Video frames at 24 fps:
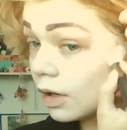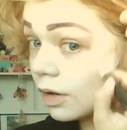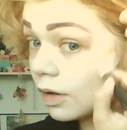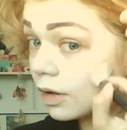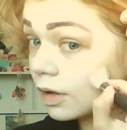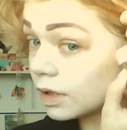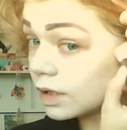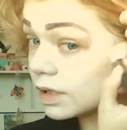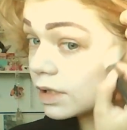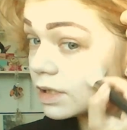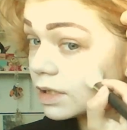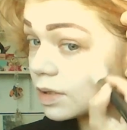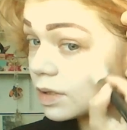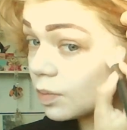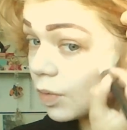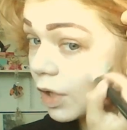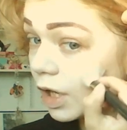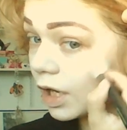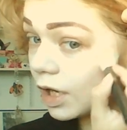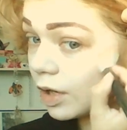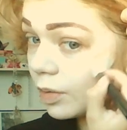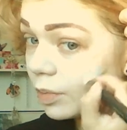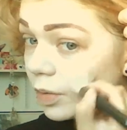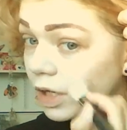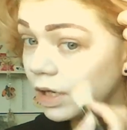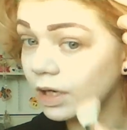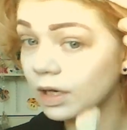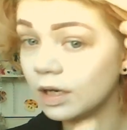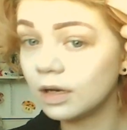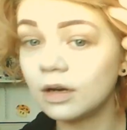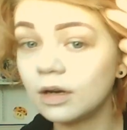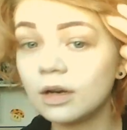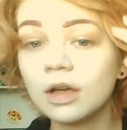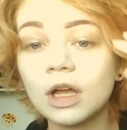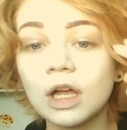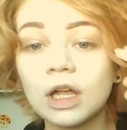Or at least in my
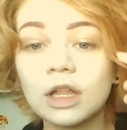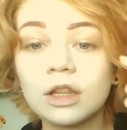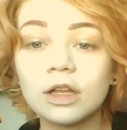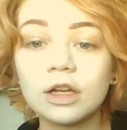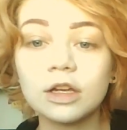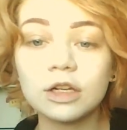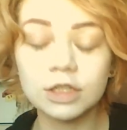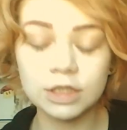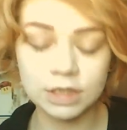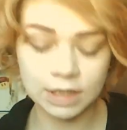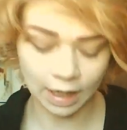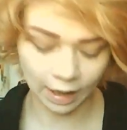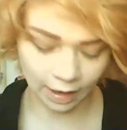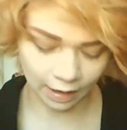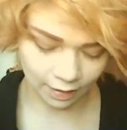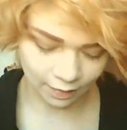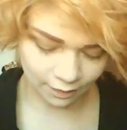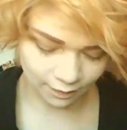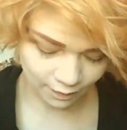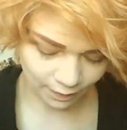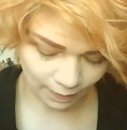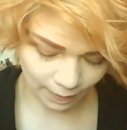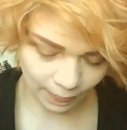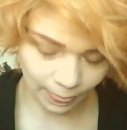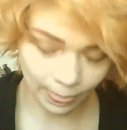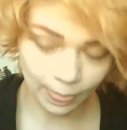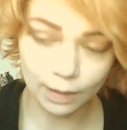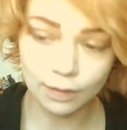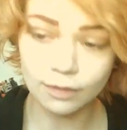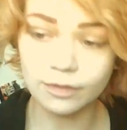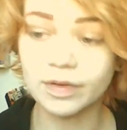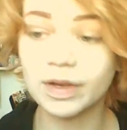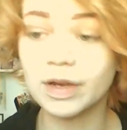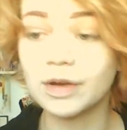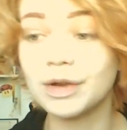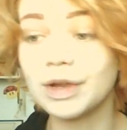opinion. They just have
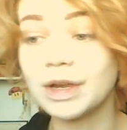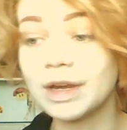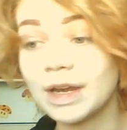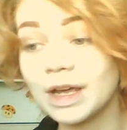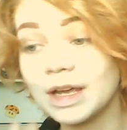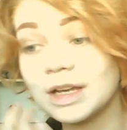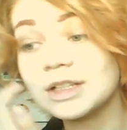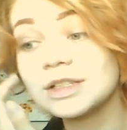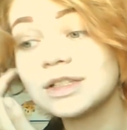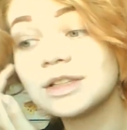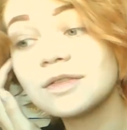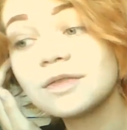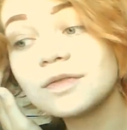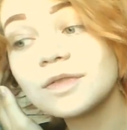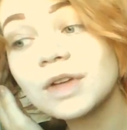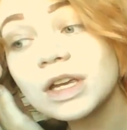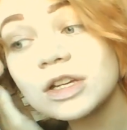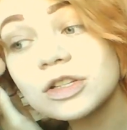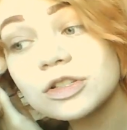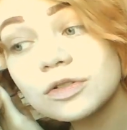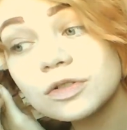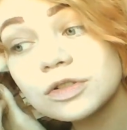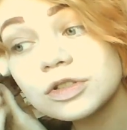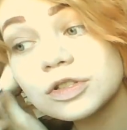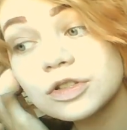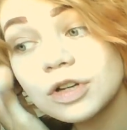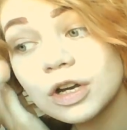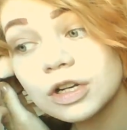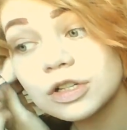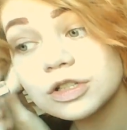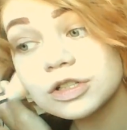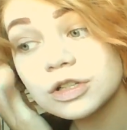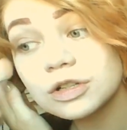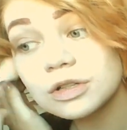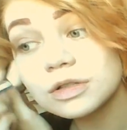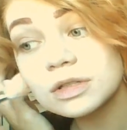very nice facial
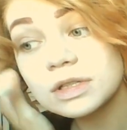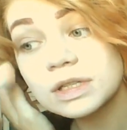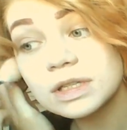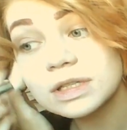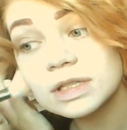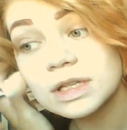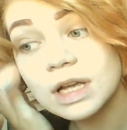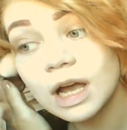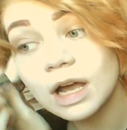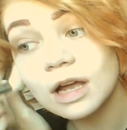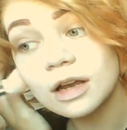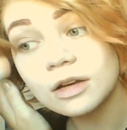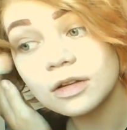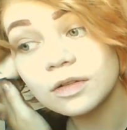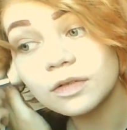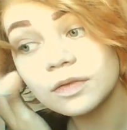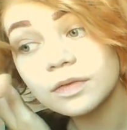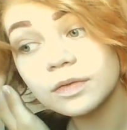structures. It's kind of